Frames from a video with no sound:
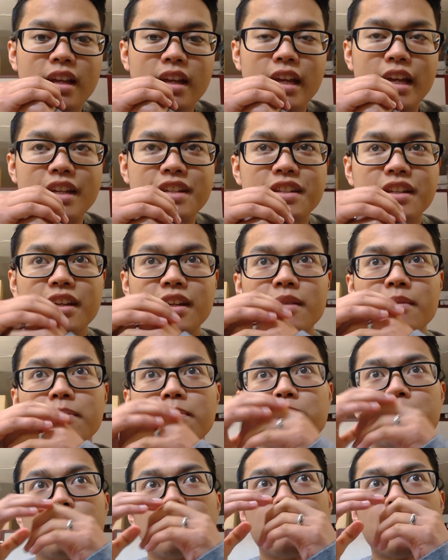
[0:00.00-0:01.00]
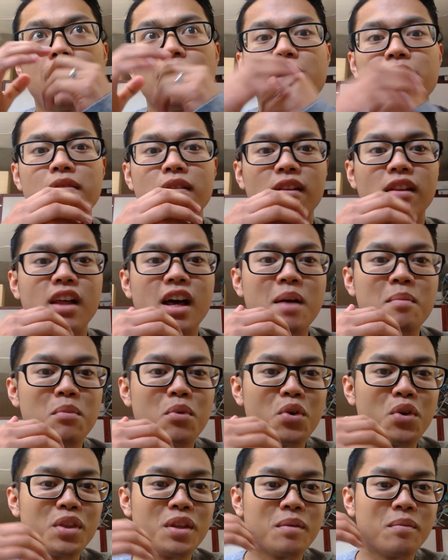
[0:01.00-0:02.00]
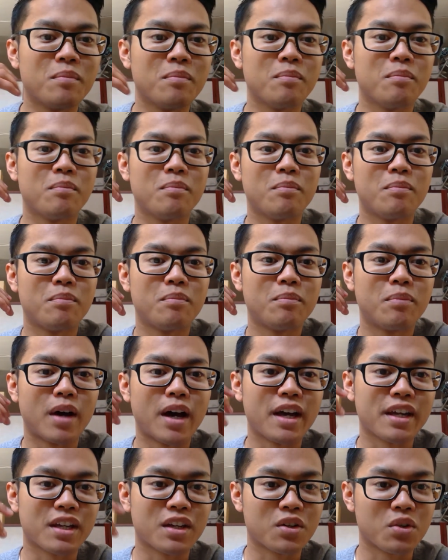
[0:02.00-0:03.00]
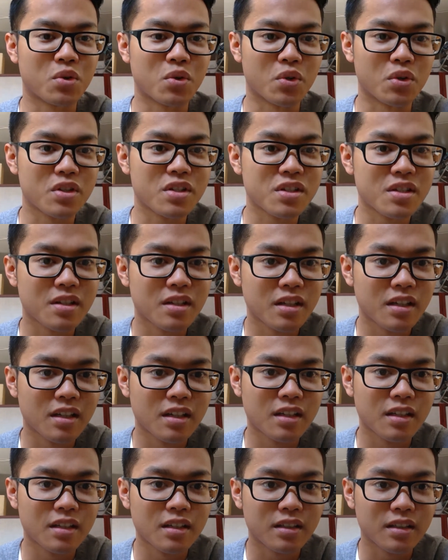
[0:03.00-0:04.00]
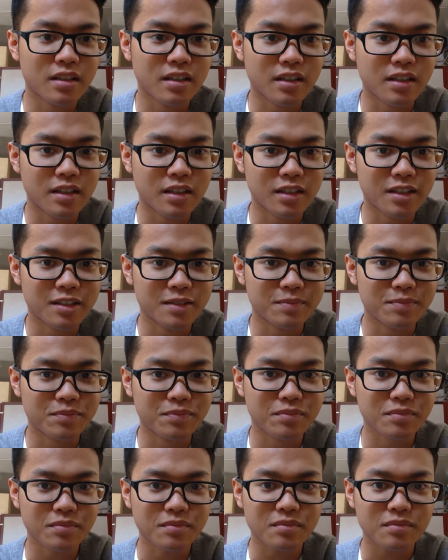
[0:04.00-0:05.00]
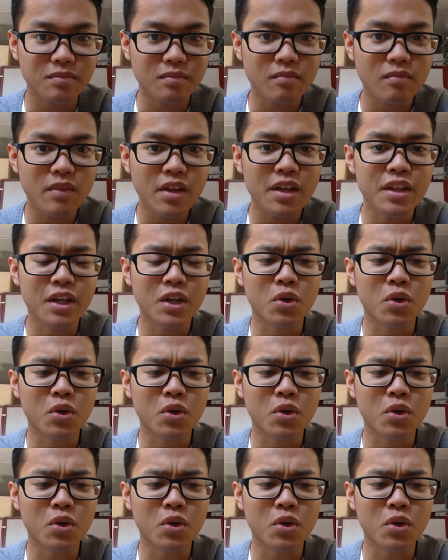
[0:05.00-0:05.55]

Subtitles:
It's going to pay off a lot more than buying a course. Um, the